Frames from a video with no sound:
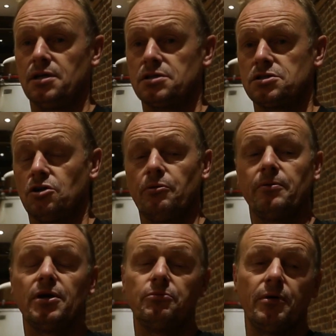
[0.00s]
So
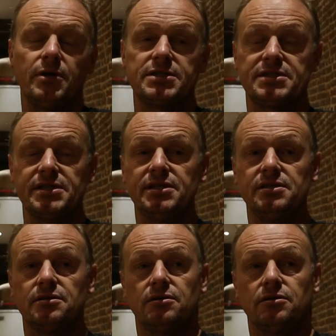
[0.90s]
we will
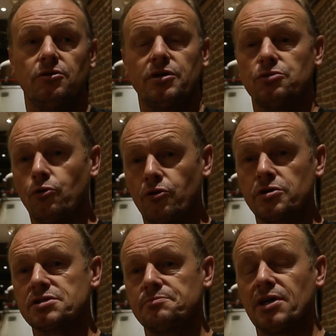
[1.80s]
see how it
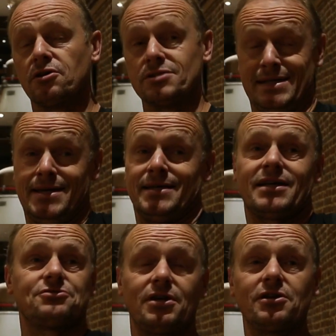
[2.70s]
works, because
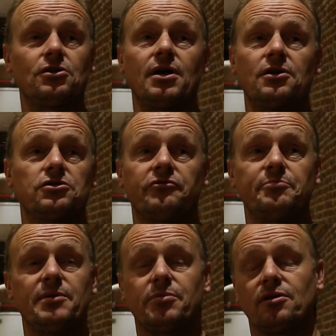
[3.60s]
naturally a lot of
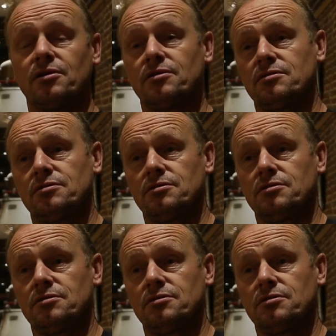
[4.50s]
people